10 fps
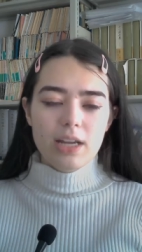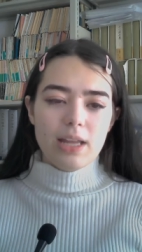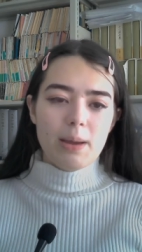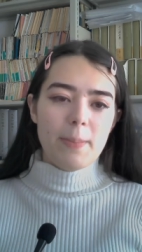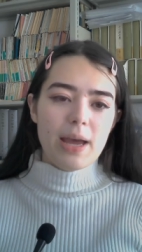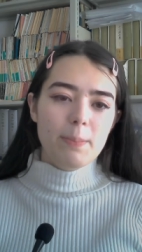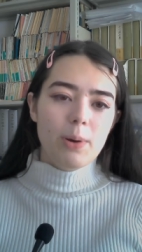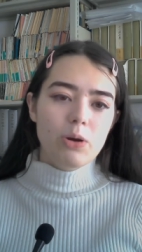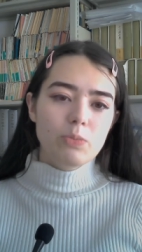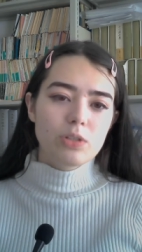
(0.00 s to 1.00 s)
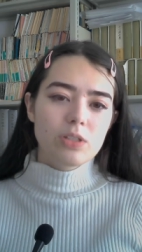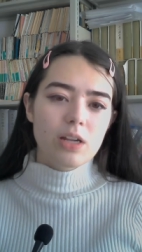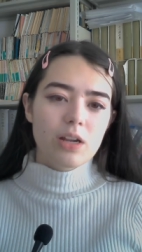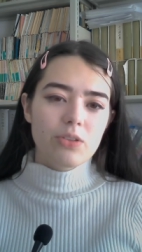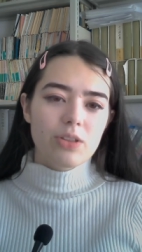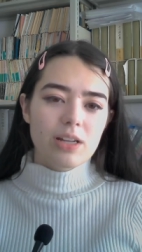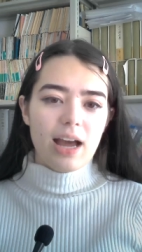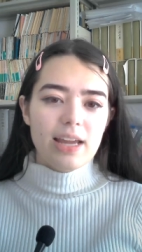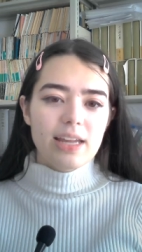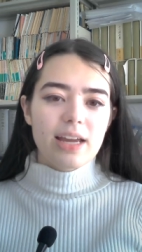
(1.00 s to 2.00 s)
and that mad poems is none other than a
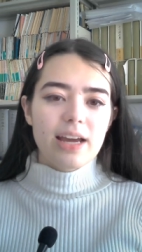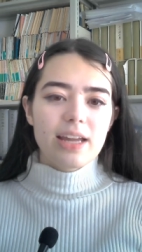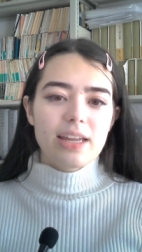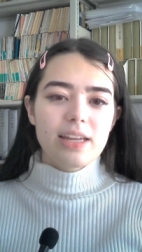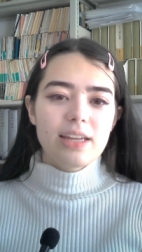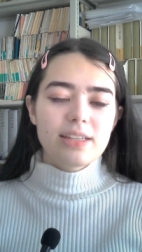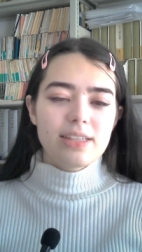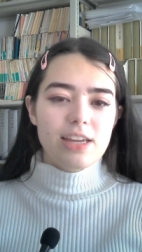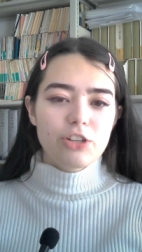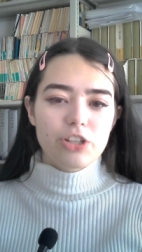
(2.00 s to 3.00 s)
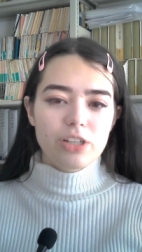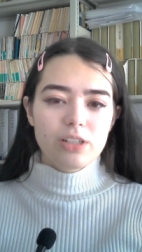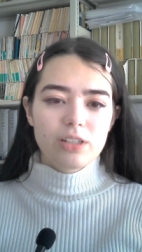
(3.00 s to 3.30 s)
haikaiization.